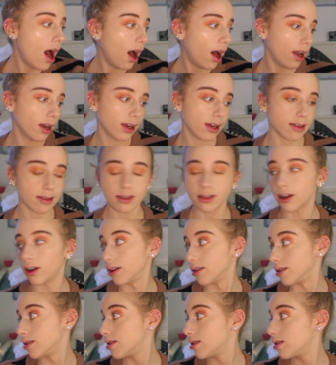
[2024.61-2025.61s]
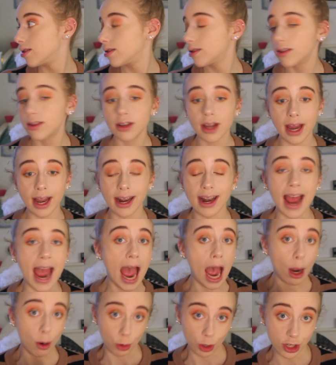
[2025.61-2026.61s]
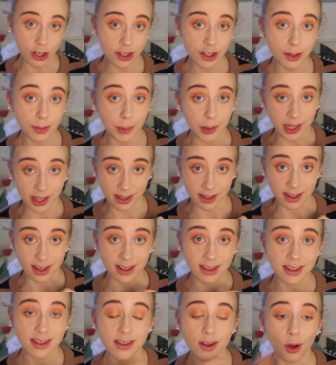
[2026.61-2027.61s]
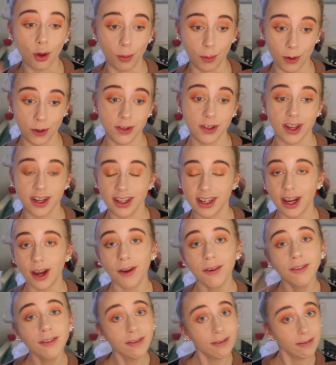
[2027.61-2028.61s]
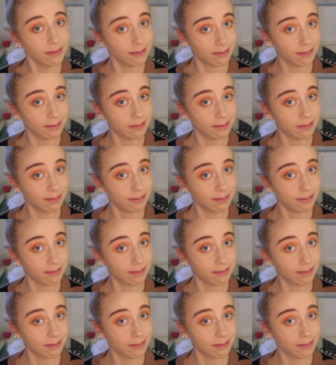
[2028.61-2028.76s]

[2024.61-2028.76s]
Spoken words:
Hanukkah starts in hours because it's almost sundown,